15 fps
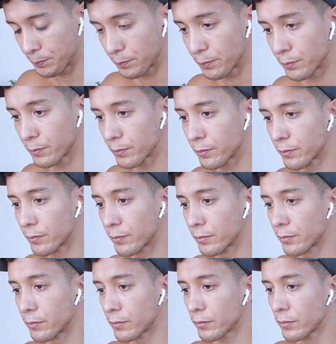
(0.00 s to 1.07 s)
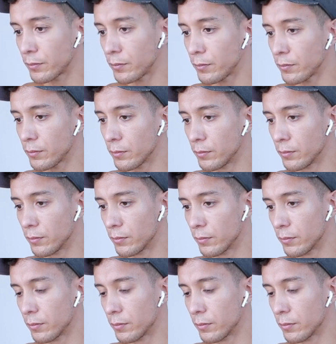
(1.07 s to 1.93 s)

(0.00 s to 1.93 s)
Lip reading: Nothing is said.